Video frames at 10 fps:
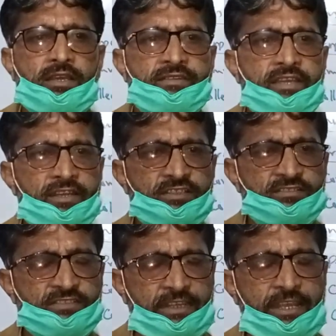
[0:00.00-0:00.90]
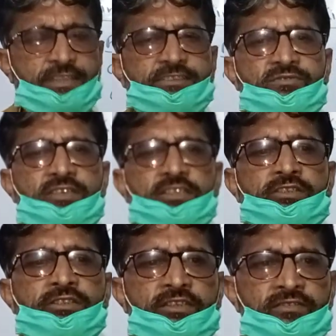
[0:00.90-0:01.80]
that is collectively
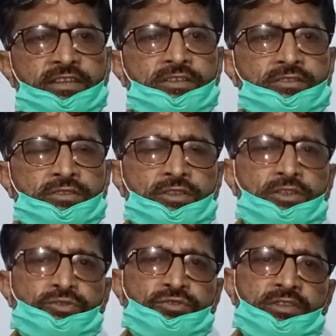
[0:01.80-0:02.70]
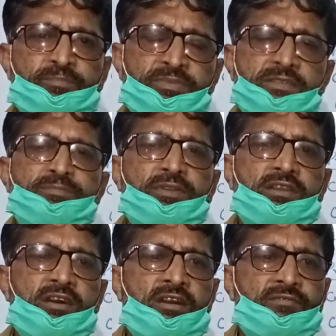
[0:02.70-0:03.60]
given to the
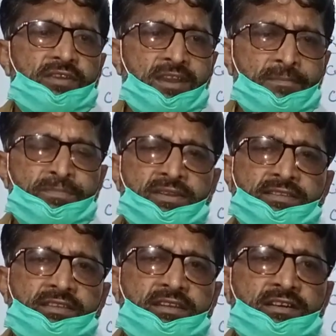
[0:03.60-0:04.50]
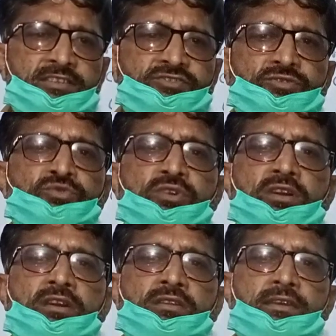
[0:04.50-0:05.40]
people of upper class who
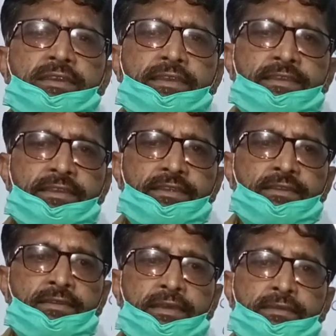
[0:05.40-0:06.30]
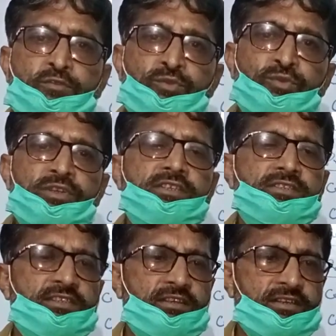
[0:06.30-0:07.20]
are a ruling
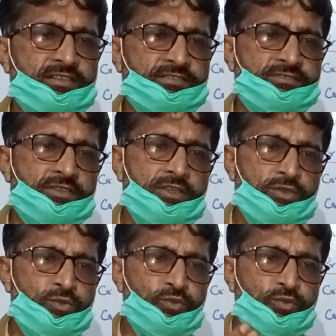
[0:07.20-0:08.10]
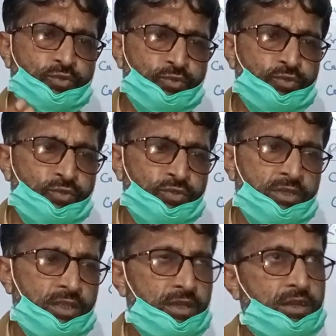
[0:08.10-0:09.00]
class, who rule
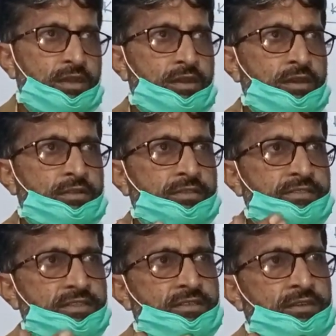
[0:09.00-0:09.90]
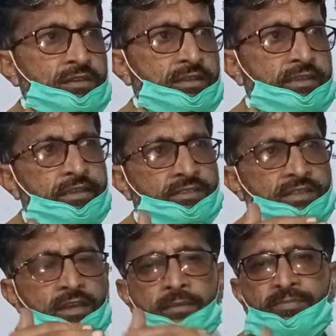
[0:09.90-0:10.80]
or they are at
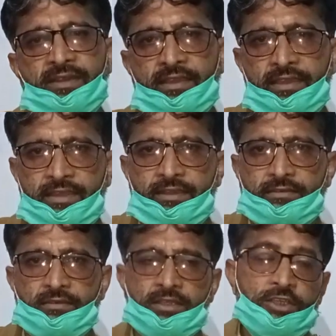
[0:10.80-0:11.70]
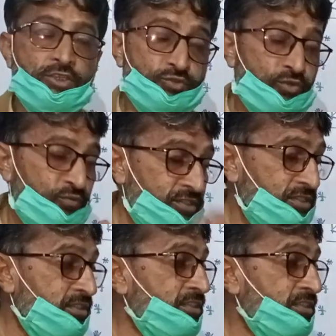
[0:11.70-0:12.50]
the upper hand. So we